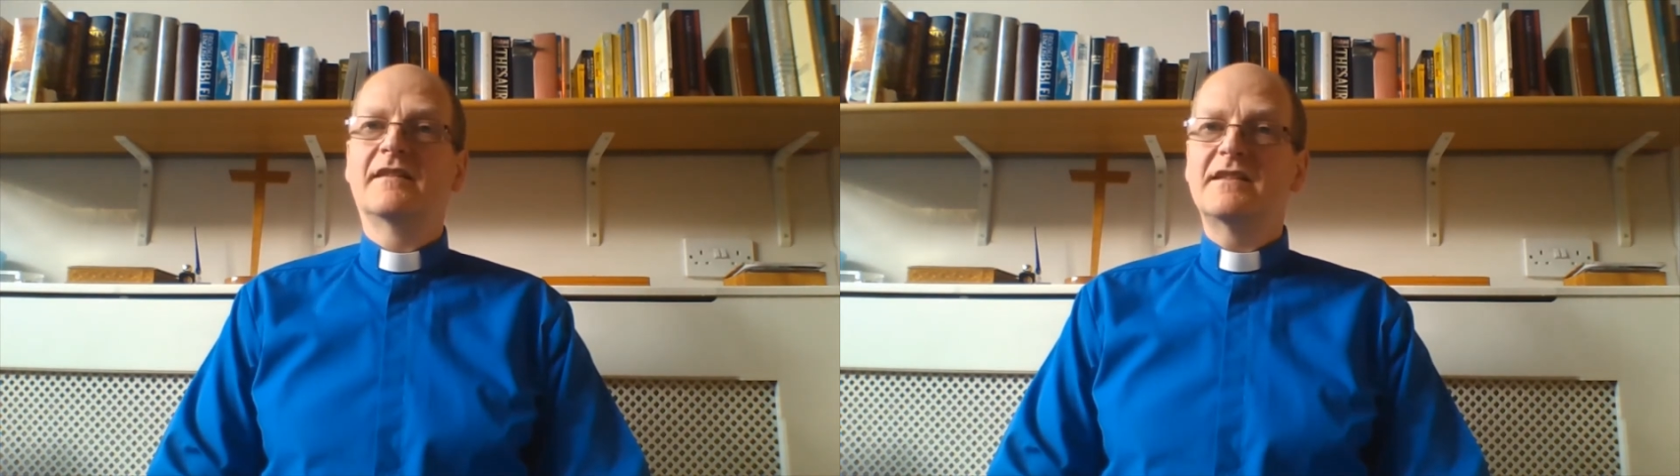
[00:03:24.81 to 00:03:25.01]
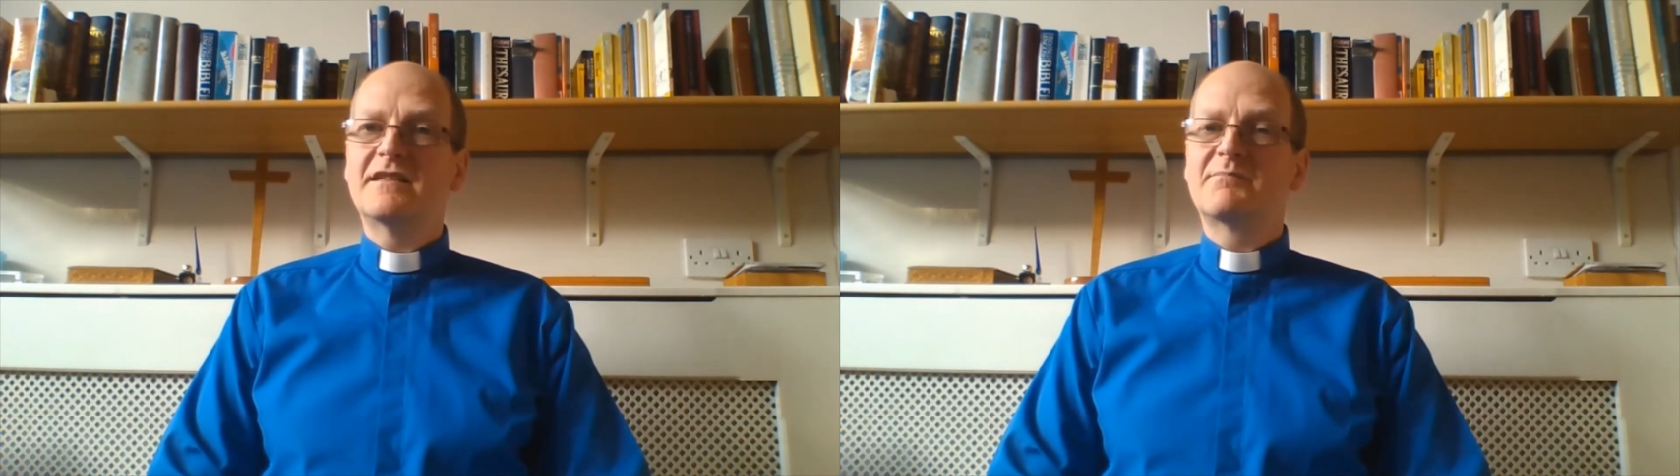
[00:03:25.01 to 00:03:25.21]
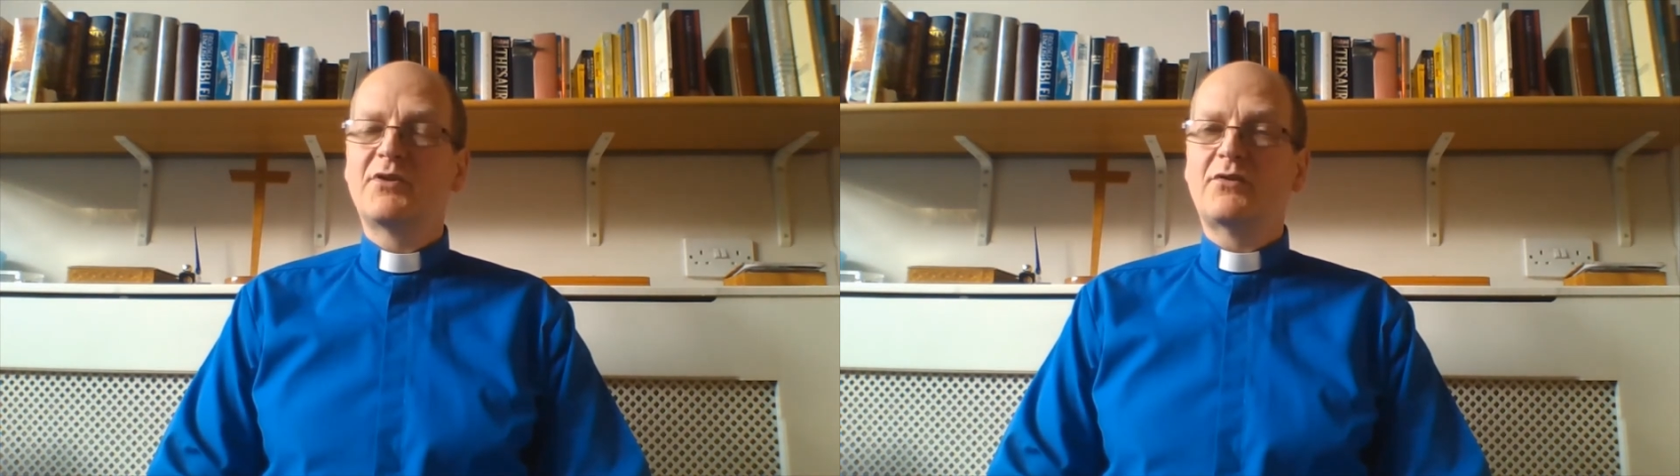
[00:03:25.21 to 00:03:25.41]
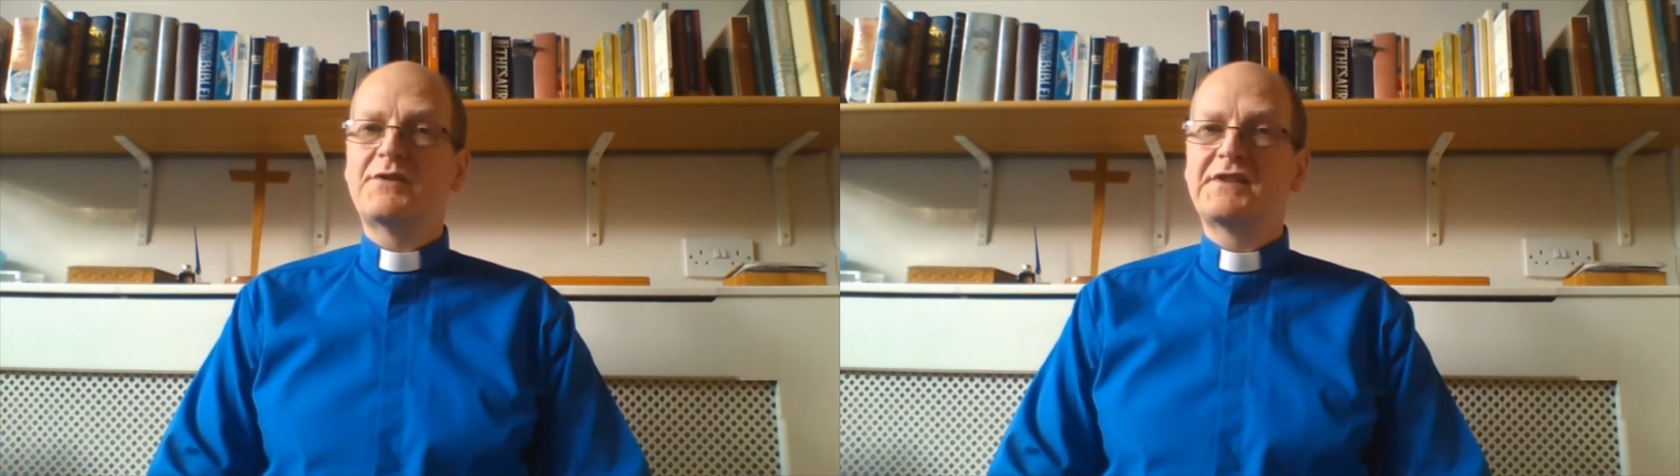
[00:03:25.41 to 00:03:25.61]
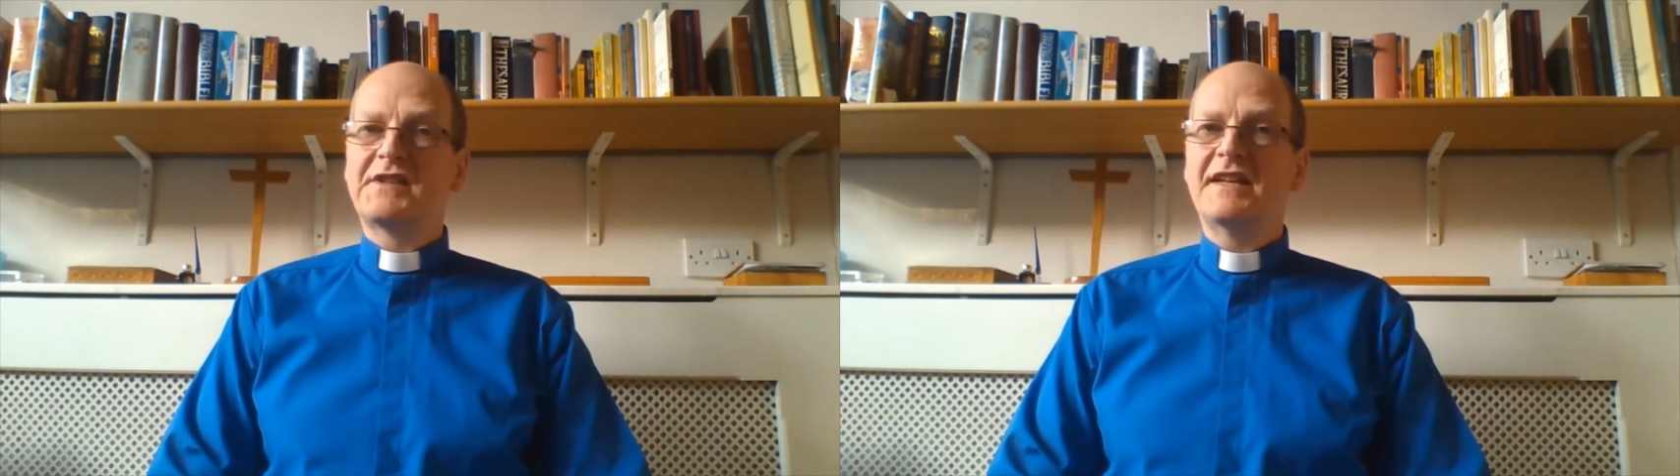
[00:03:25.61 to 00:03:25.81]
This is
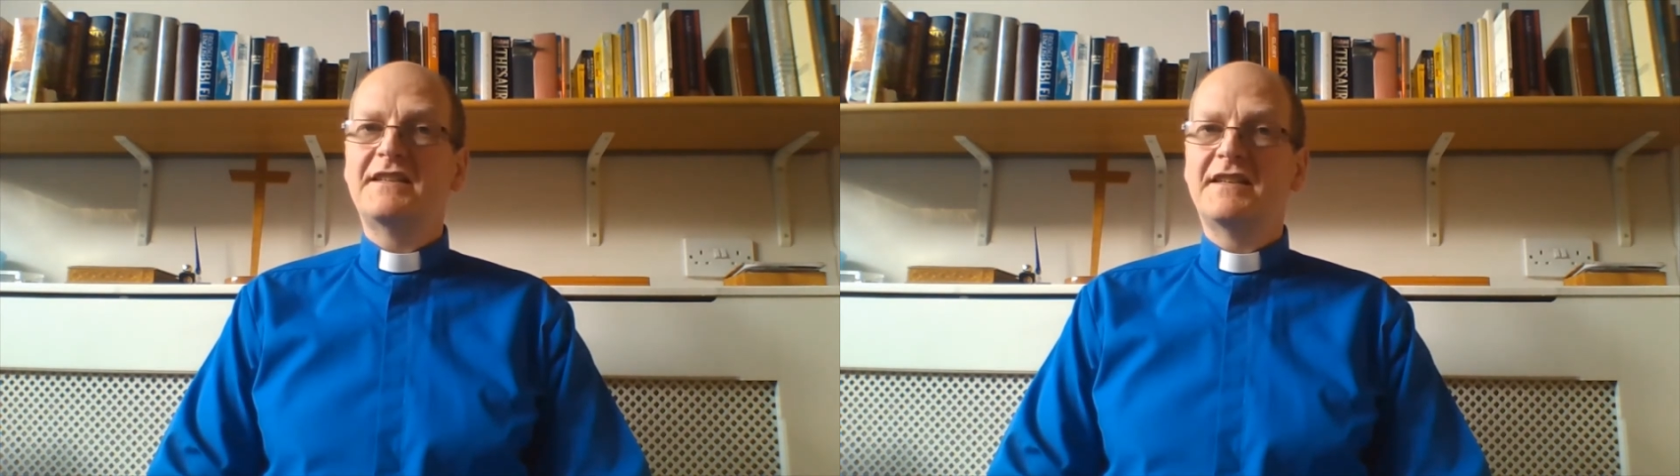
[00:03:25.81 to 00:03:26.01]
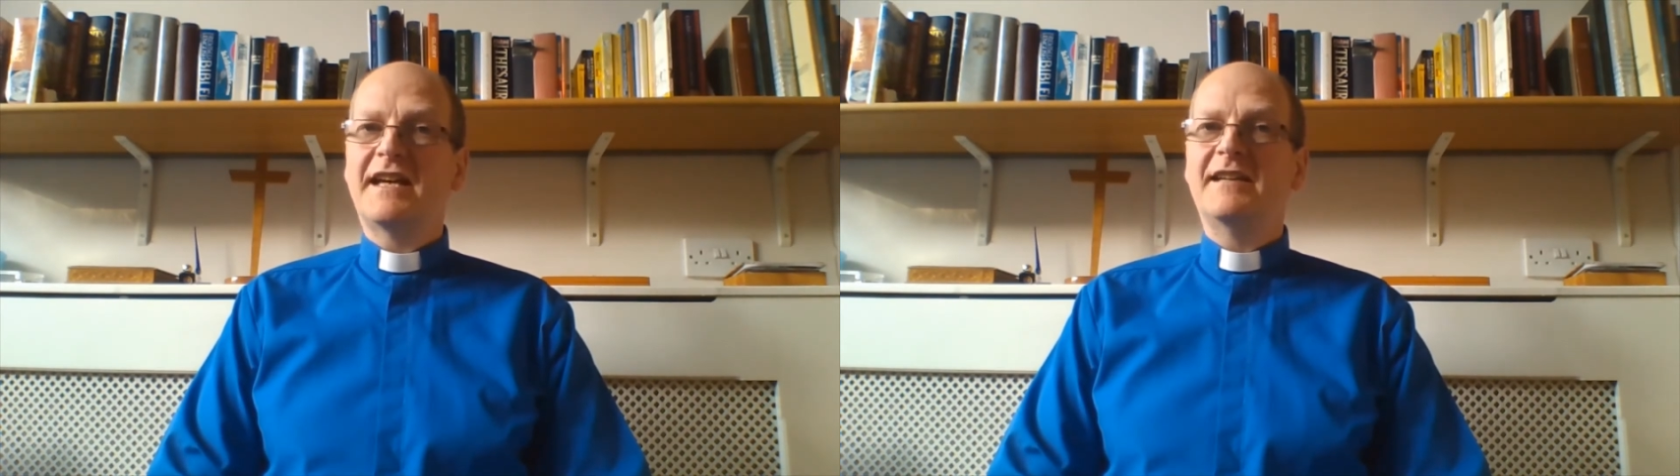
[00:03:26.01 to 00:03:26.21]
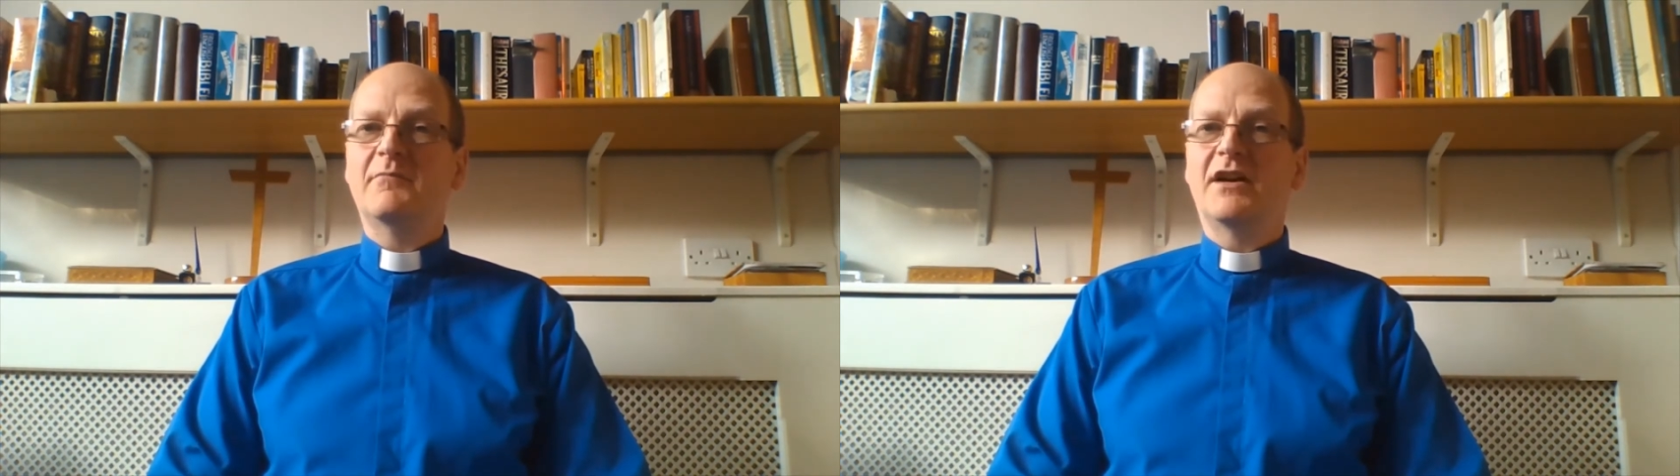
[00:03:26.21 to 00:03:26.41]
Paul's stated aim